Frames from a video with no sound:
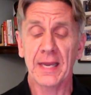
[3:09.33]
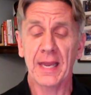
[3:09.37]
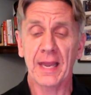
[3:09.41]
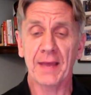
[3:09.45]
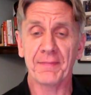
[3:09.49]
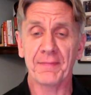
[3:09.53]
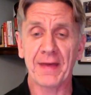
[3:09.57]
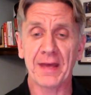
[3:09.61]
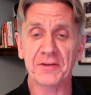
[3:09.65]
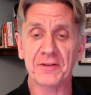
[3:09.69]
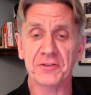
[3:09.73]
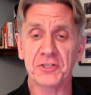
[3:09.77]

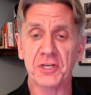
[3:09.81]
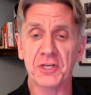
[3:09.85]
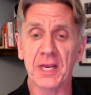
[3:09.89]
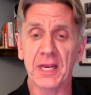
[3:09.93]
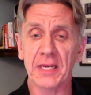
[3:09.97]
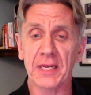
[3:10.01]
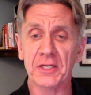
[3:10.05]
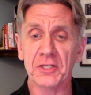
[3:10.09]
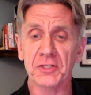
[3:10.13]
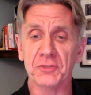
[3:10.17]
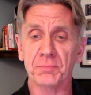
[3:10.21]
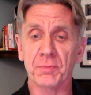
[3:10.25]
and that
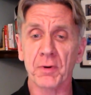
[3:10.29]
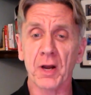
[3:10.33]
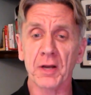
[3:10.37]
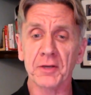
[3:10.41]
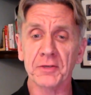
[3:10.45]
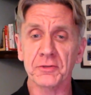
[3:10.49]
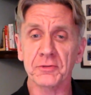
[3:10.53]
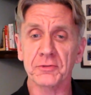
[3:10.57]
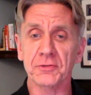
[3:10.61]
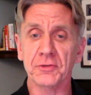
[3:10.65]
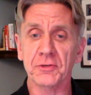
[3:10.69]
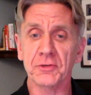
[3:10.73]
change
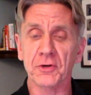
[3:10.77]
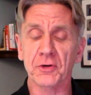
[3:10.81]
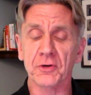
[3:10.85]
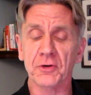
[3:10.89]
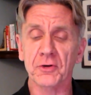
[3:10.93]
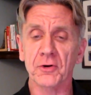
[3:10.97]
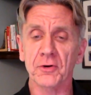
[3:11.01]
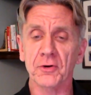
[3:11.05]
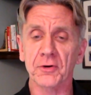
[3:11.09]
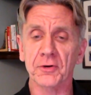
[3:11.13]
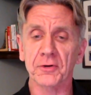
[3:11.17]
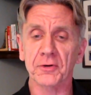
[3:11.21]
brought you to your
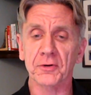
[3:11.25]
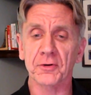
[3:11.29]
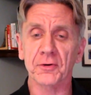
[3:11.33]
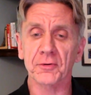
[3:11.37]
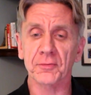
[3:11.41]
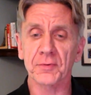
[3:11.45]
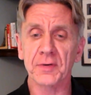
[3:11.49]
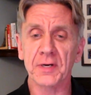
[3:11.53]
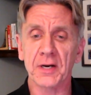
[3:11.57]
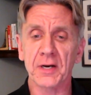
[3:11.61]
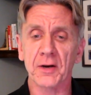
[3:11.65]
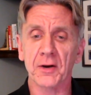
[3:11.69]
current
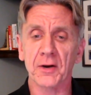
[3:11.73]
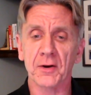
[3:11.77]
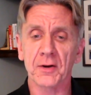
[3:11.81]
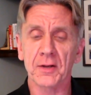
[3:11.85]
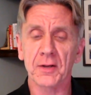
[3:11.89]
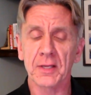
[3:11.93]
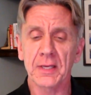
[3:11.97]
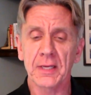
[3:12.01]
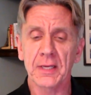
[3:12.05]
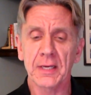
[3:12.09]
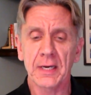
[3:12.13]
career.